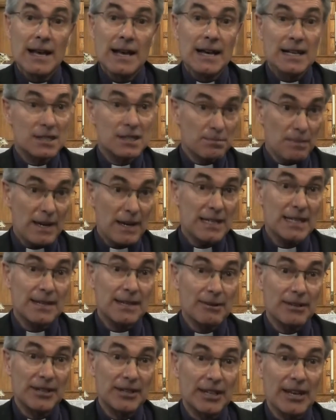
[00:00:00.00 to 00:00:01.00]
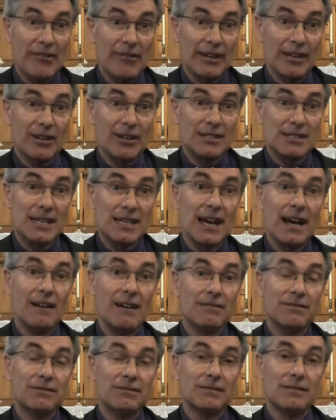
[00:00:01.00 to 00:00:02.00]
especially when the going got
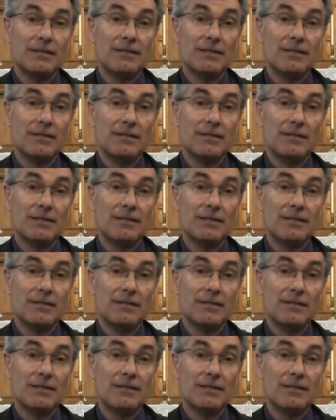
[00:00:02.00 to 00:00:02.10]
tough.